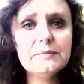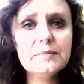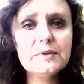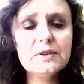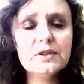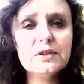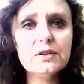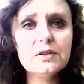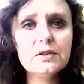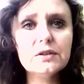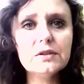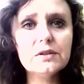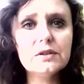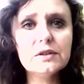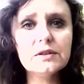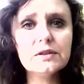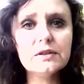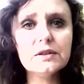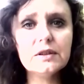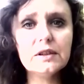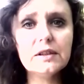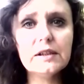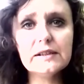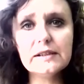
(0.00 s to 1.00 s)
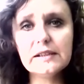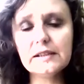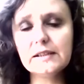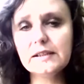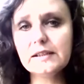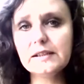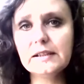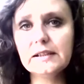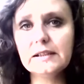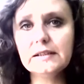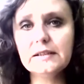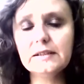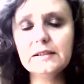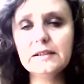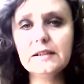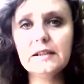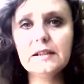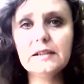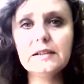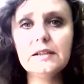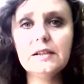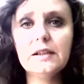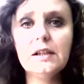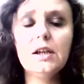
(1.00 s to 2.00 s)
because as I said
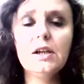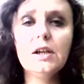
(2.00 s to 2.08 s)
that